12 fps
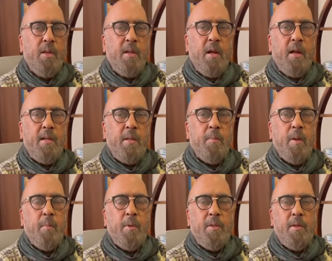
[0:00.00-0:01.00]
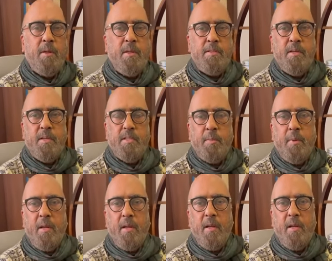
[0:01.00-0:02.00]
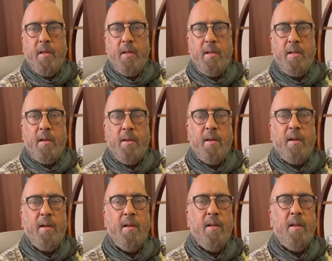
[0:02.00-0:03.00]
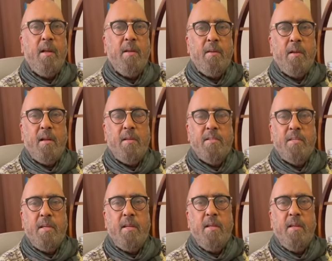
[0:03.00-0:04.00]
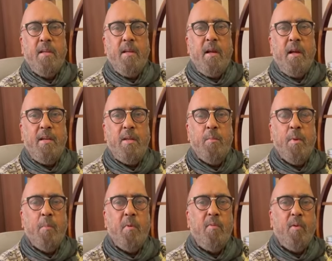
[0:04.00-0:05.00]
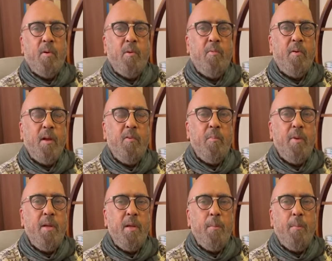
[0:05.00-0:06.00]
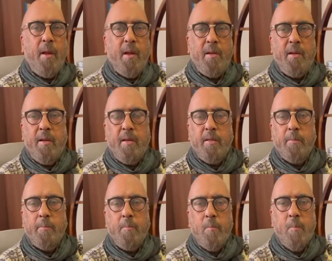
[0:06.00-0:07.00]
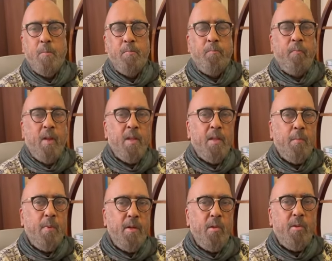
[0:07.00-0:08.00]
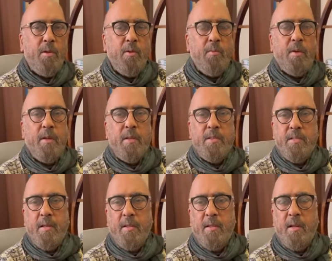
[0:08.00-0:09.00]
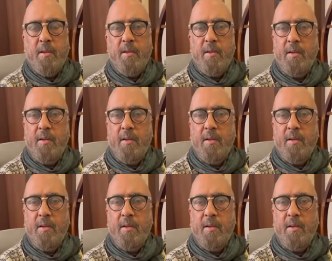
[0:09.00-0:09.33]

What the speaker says: item number 36 being legal tender and currency, item number 45 being banking. The minority verdict said that